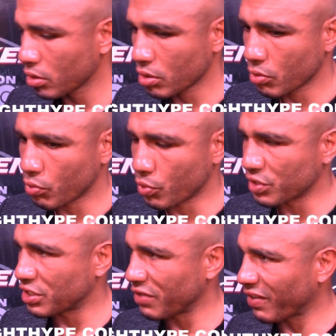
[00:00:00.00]
We
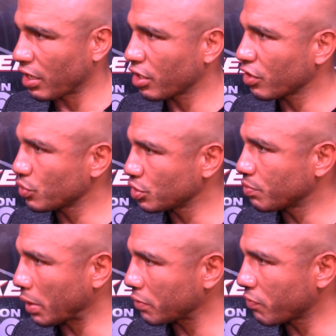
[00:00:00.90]
receive a lot of
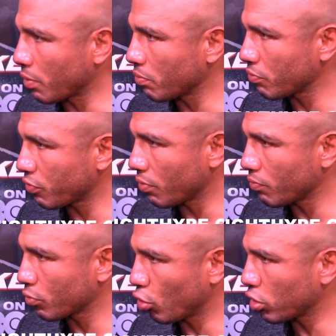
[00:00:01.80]
respect from
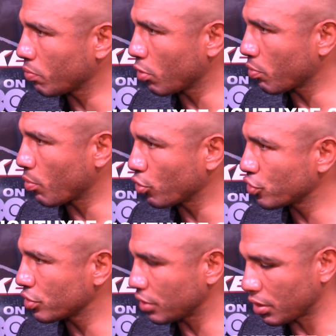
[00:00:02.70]
Golden Boy
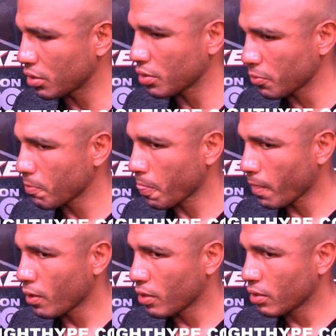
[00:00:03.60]
Promotions.
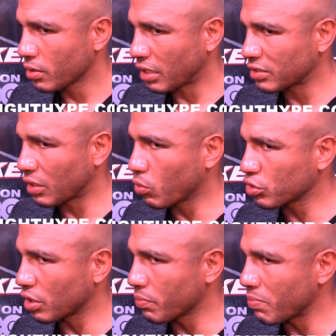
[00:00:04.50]
That was
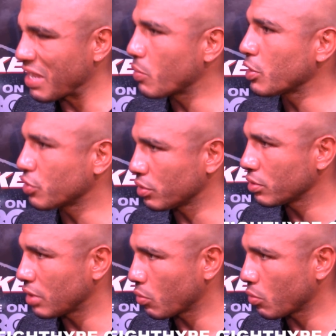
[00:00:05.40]
the main reason that